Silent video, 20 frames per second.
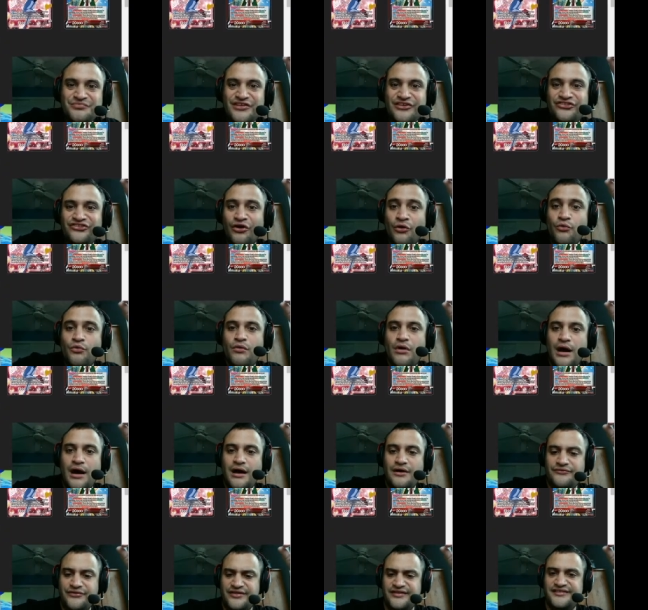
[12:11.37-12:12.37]
So,
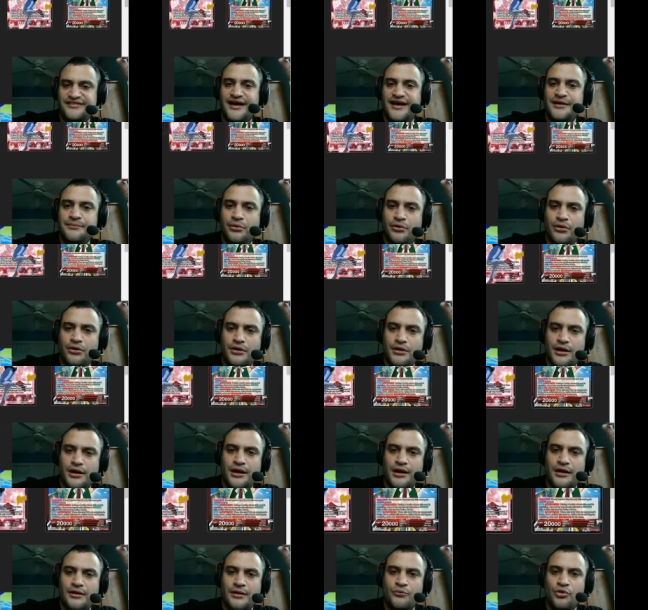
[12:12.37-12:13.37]
for the sideboard,
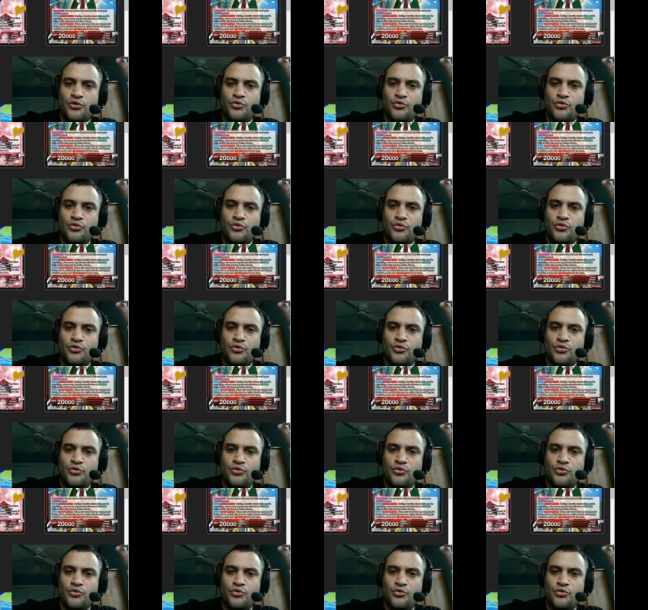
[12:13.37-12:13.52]
we're